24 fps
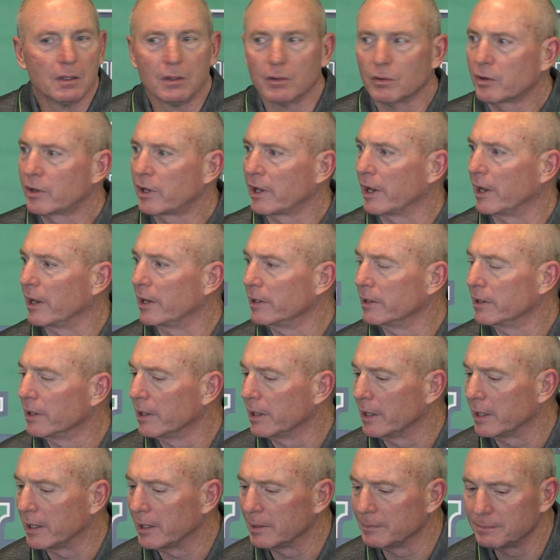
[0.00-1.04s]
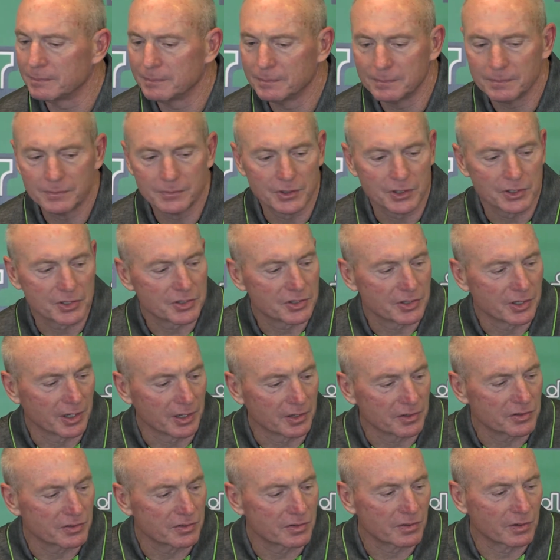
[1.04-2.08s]
Okay, uh, just
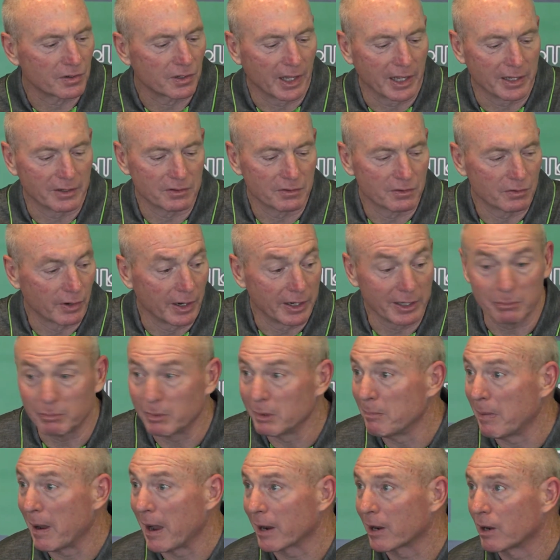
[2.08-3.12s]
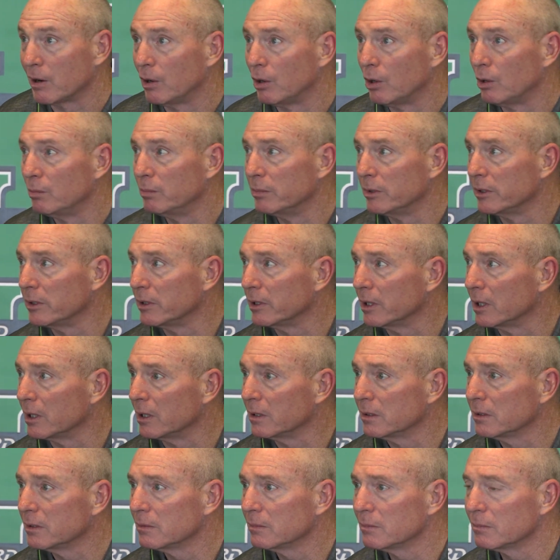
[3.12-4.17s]
uh, it's glad, great to be back home and
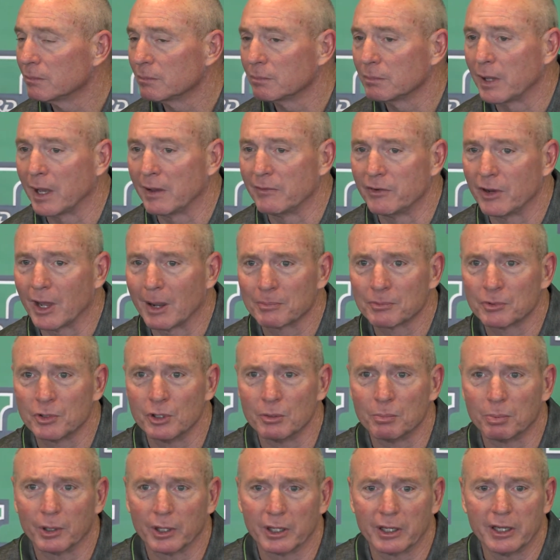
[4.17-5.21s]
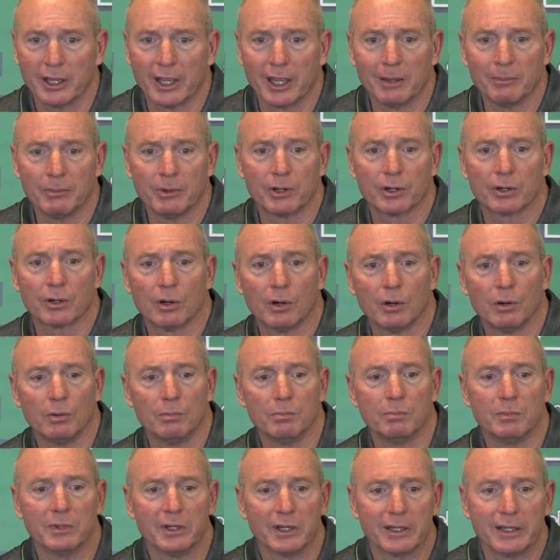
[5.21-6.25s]
uh, having the opportunity to play a game here at
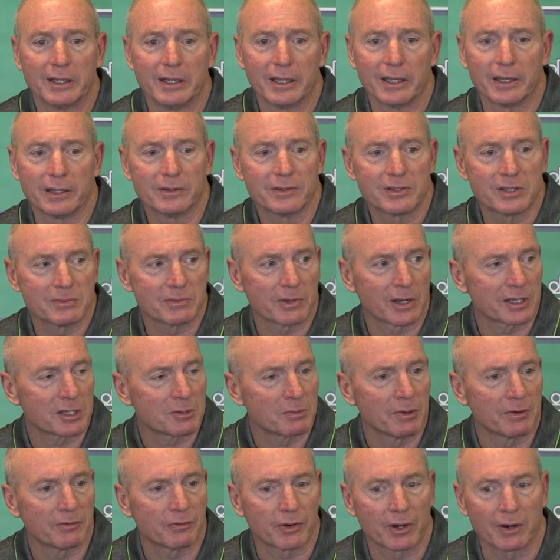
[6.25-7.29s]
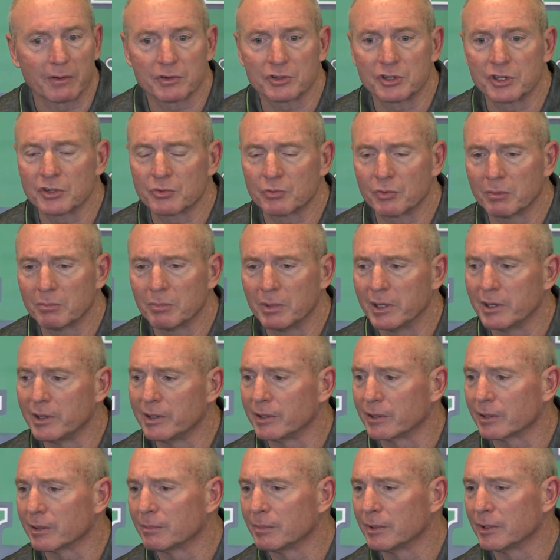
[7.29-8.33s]
home again. Seems like it's been forever since we've been
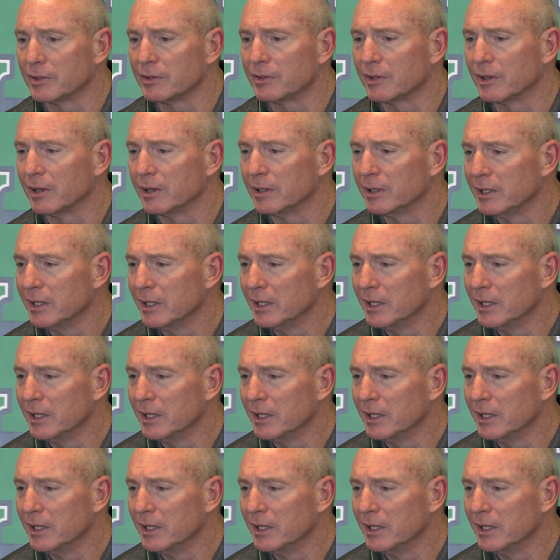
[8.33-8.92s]
here, but uh,